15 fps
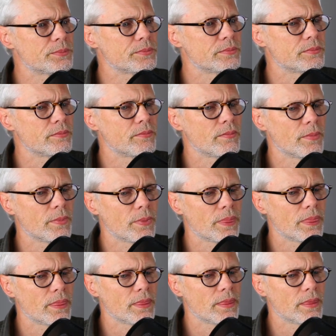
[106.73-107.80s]

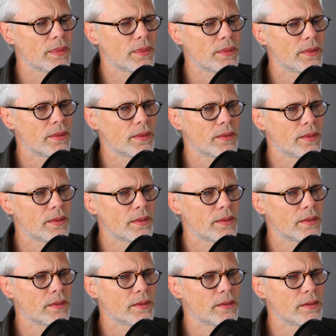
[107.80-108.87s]
[no speech]